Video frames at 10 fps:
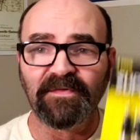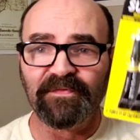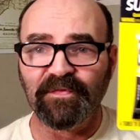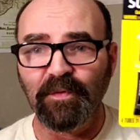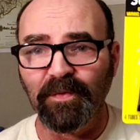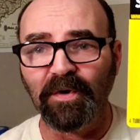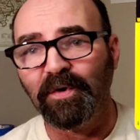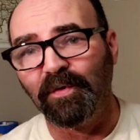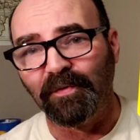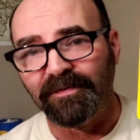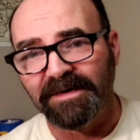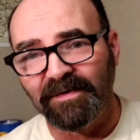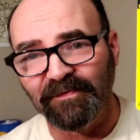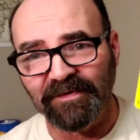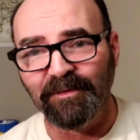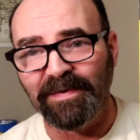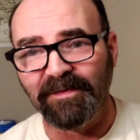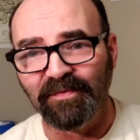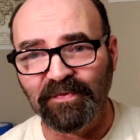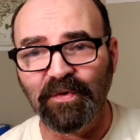Super glue. I know some
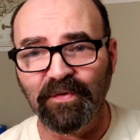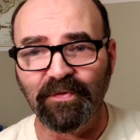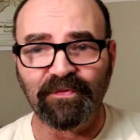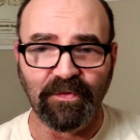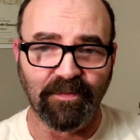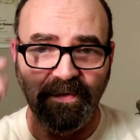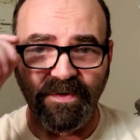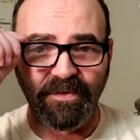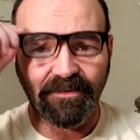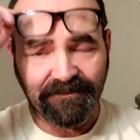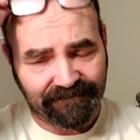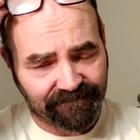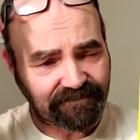people do use super glue.